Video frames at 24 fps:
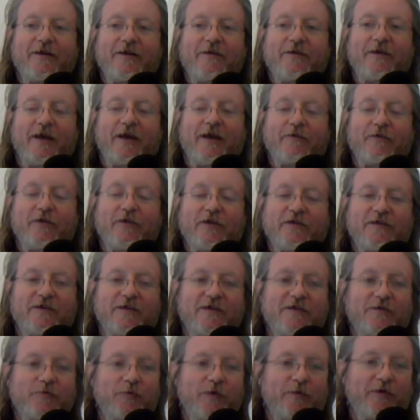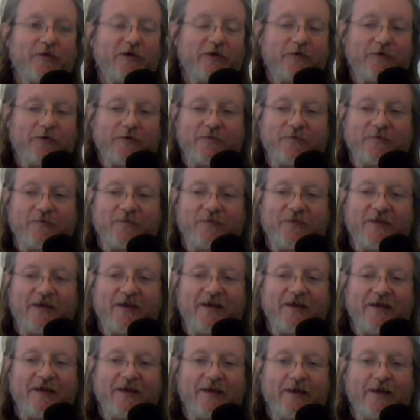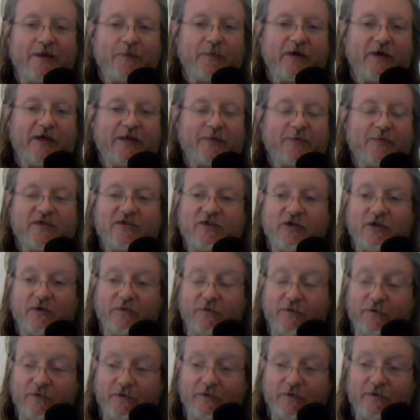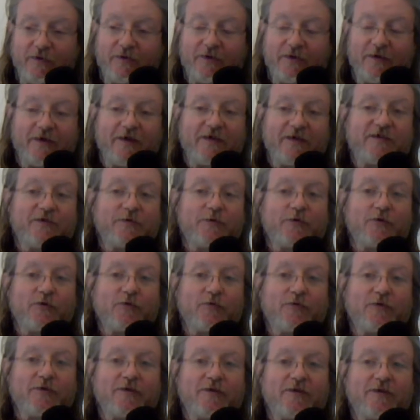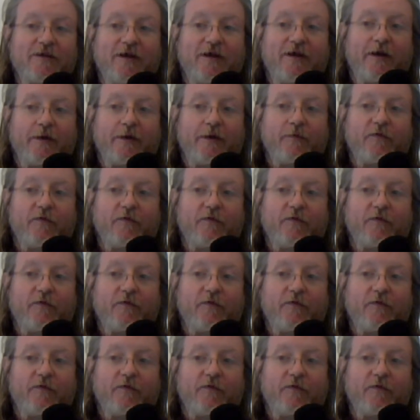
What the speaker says: AVIAtest webinar. My name is Jeff. As usual, I'm